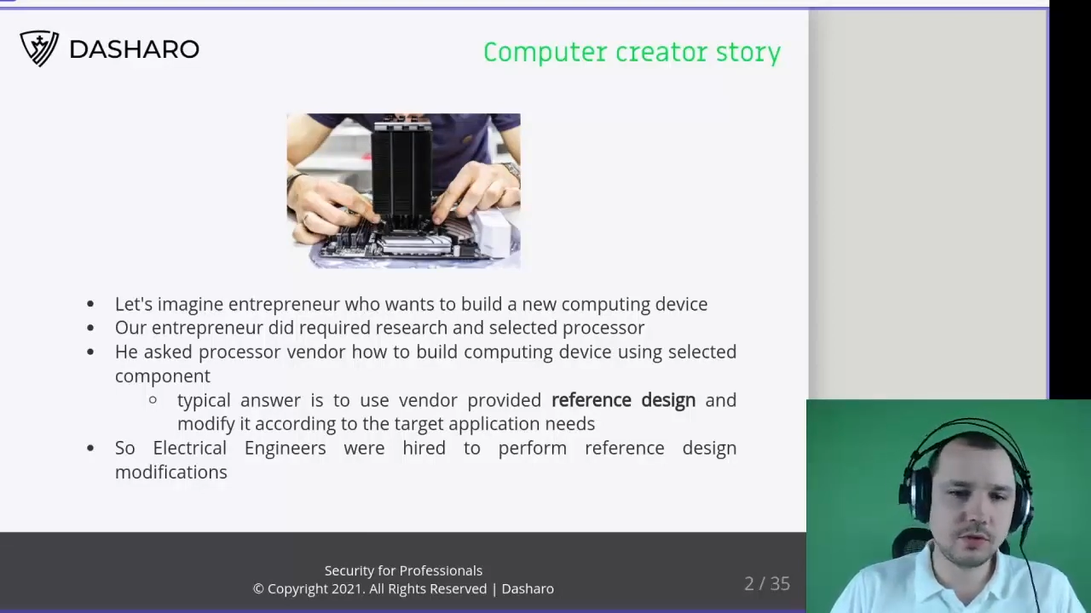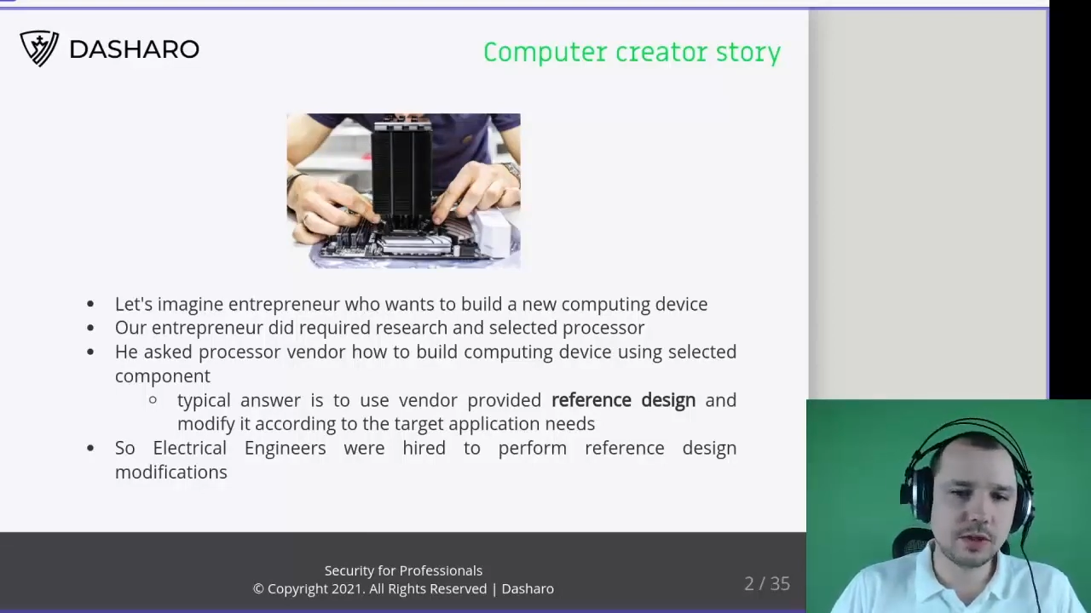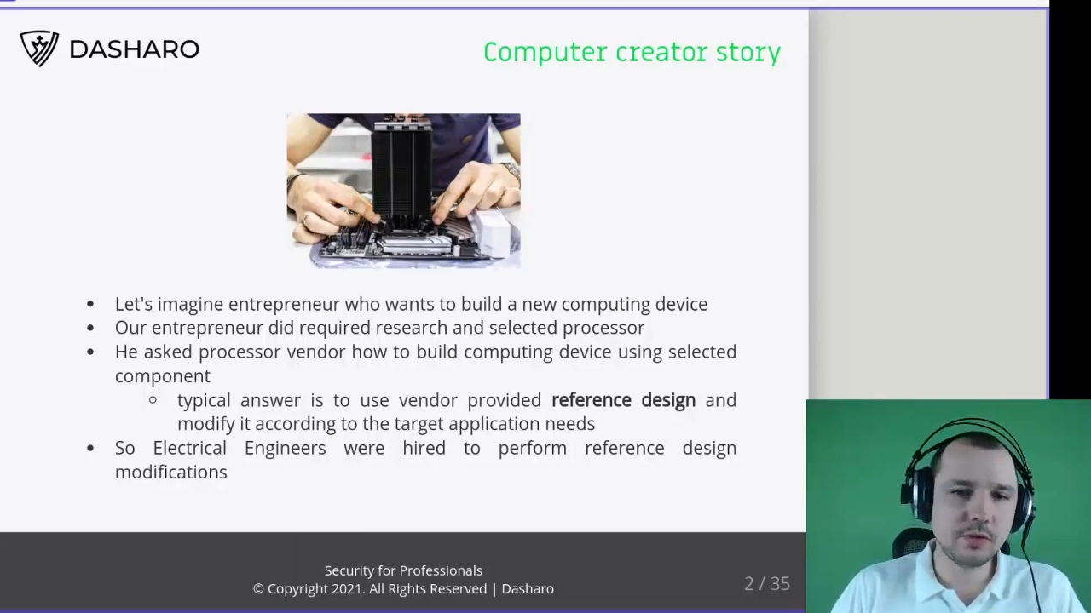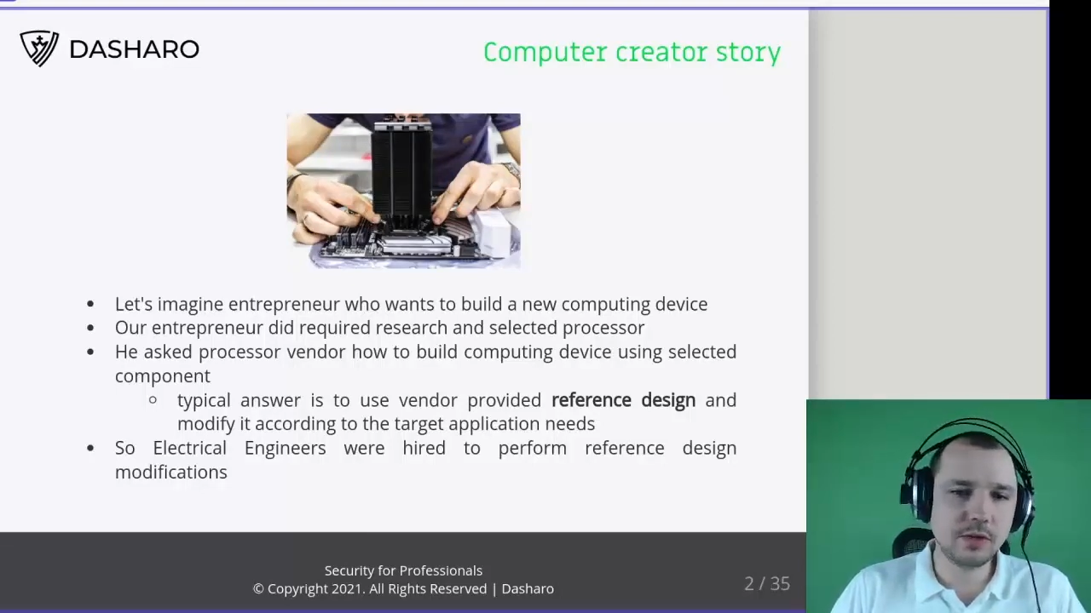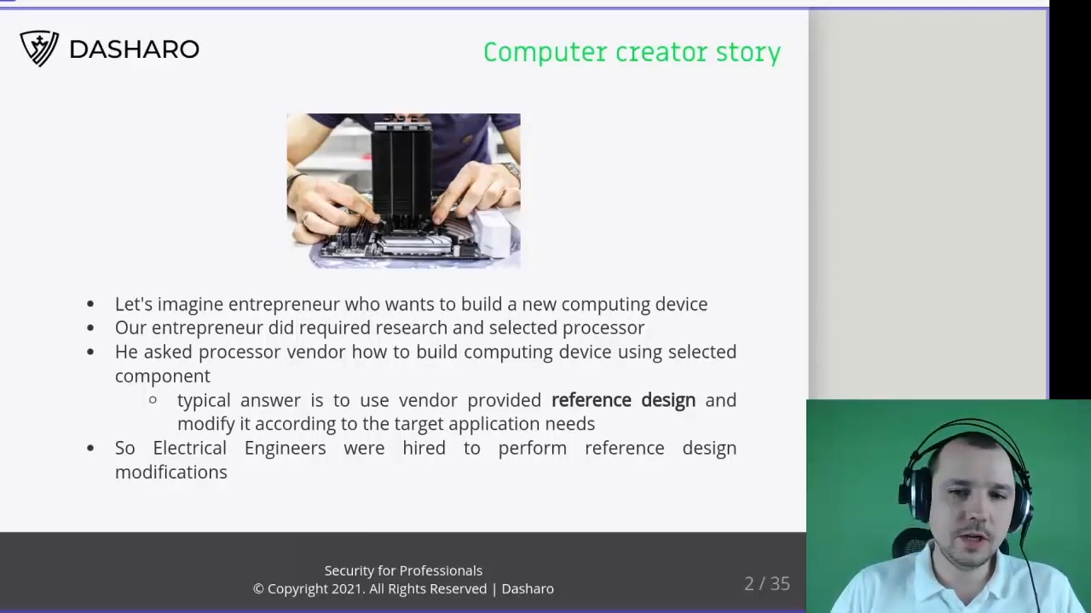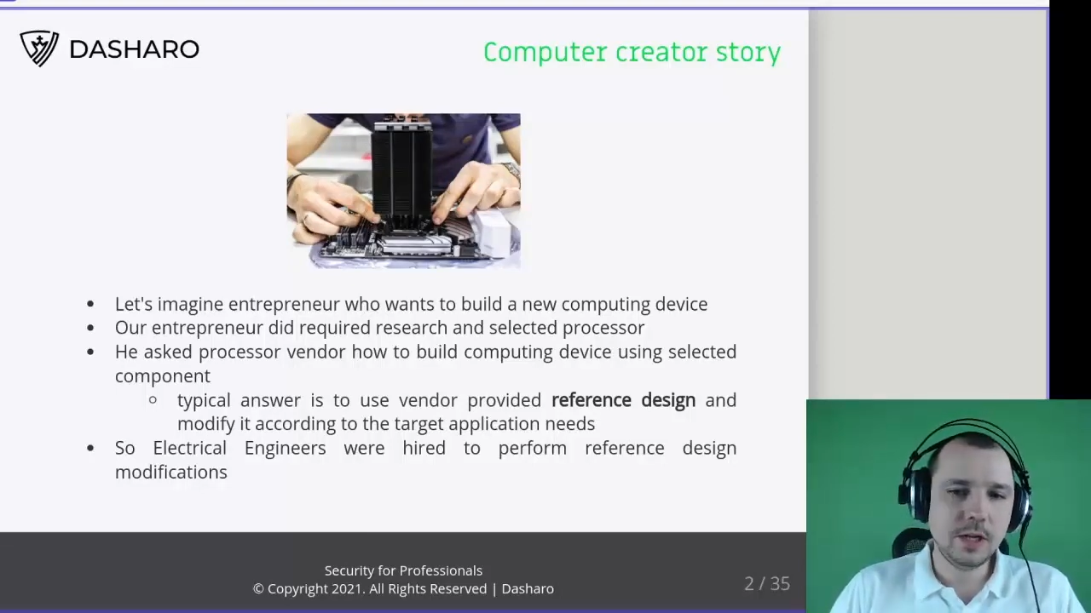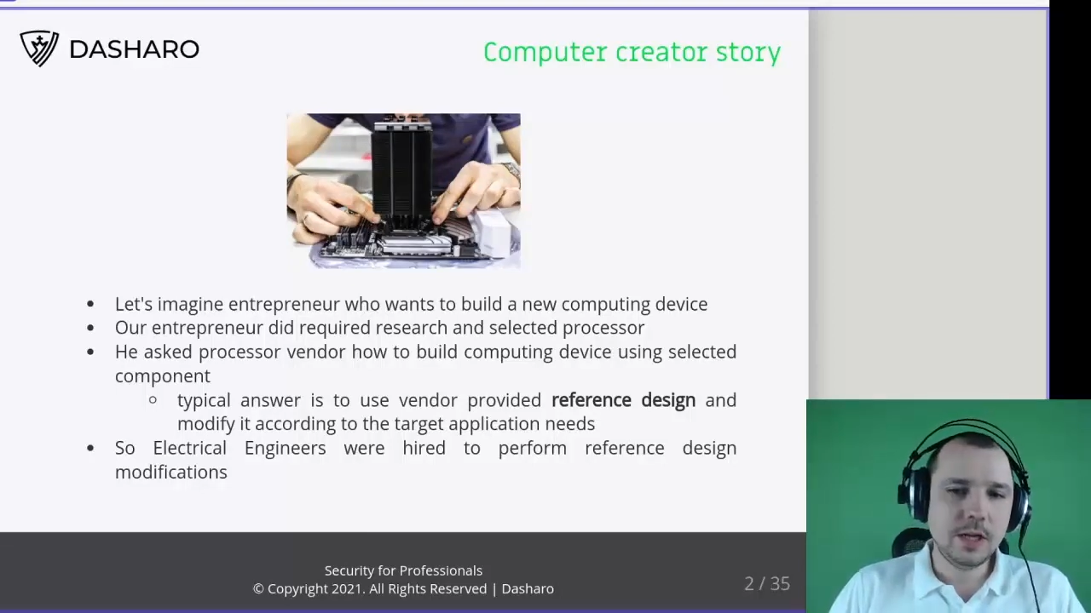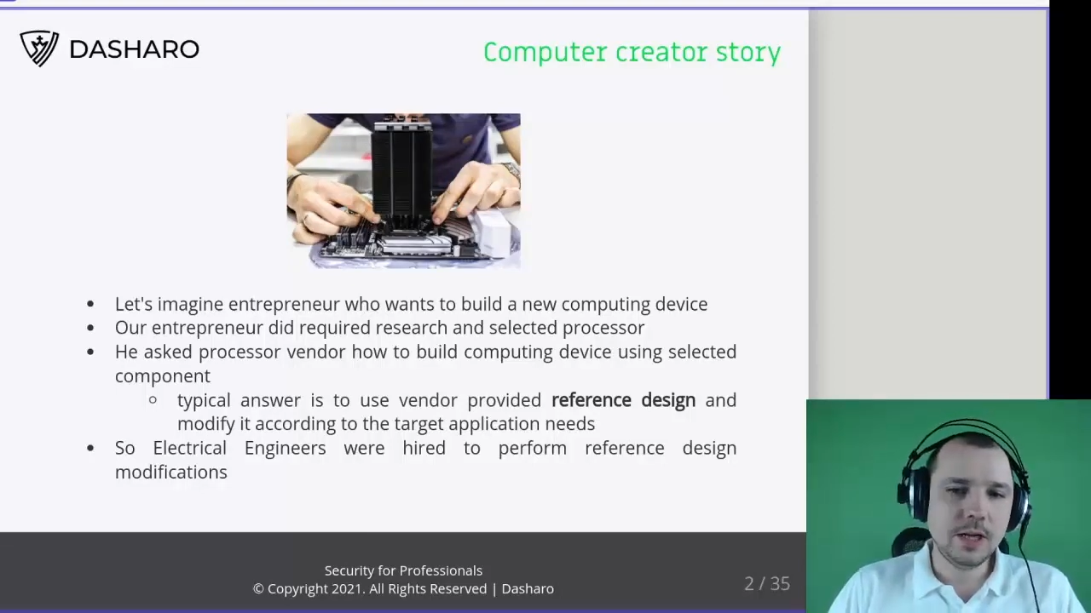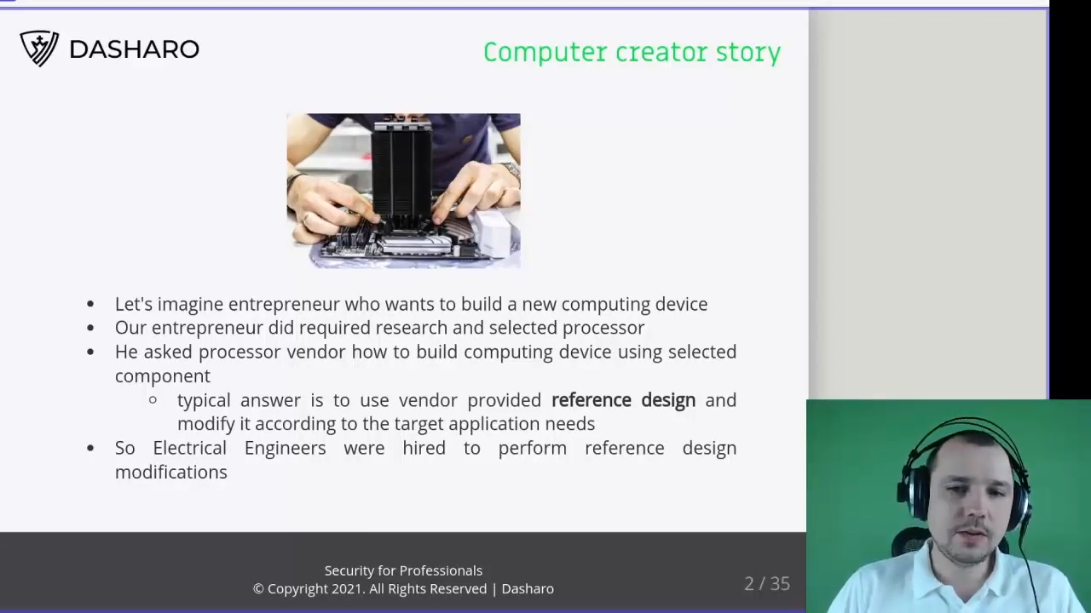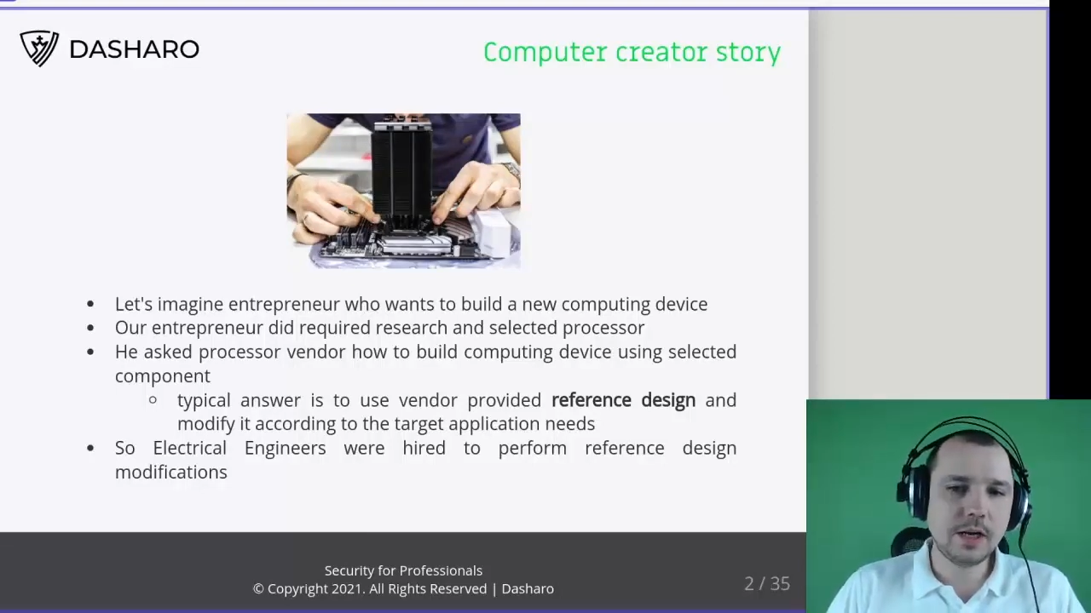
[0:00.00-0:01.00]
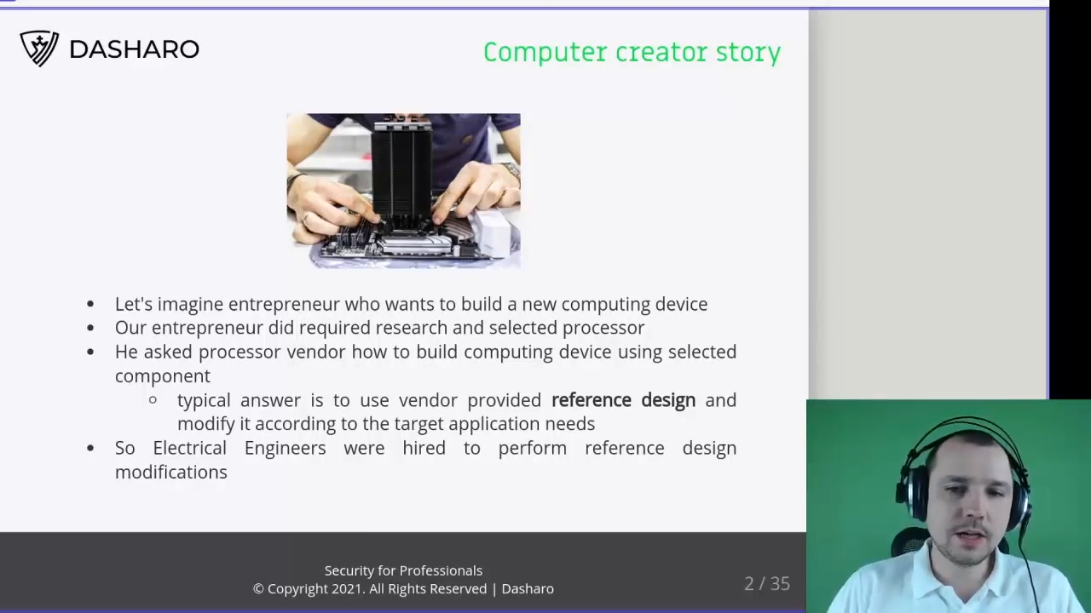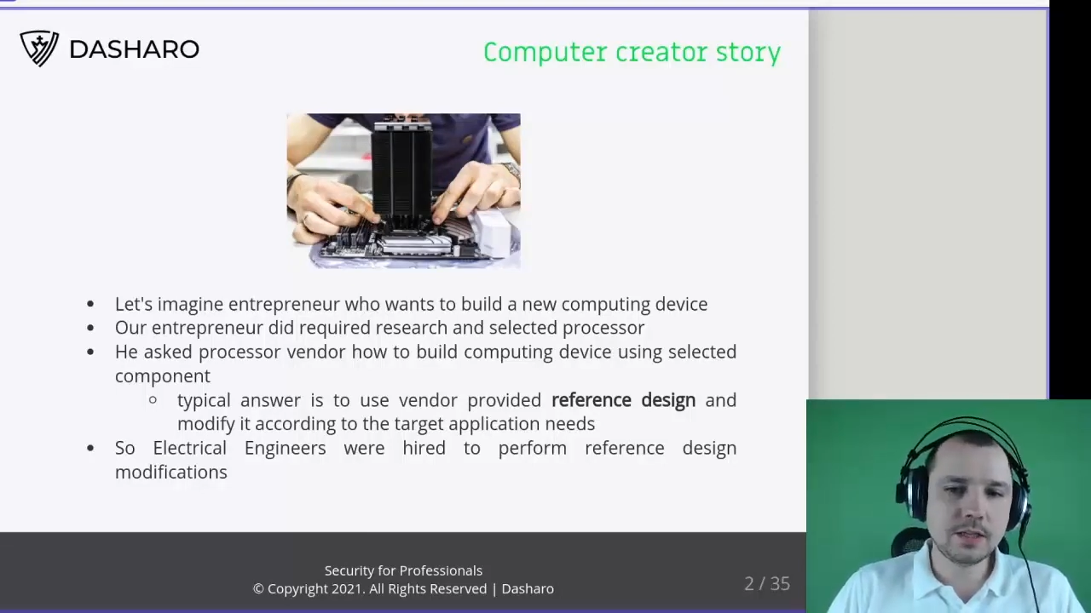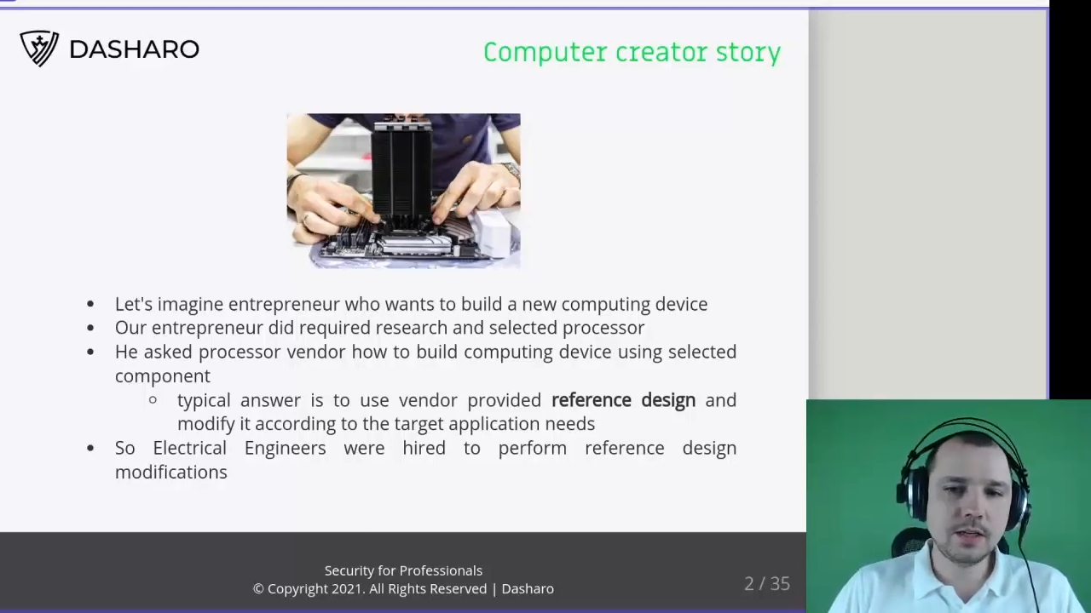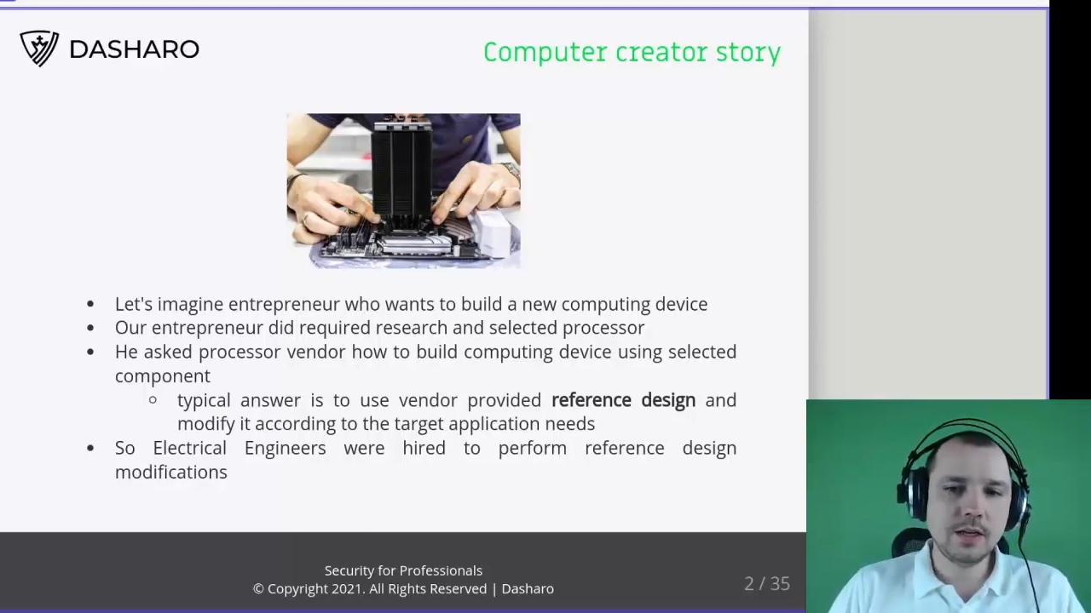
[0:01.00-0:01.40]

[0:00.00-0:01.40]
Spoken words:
vendor and ask,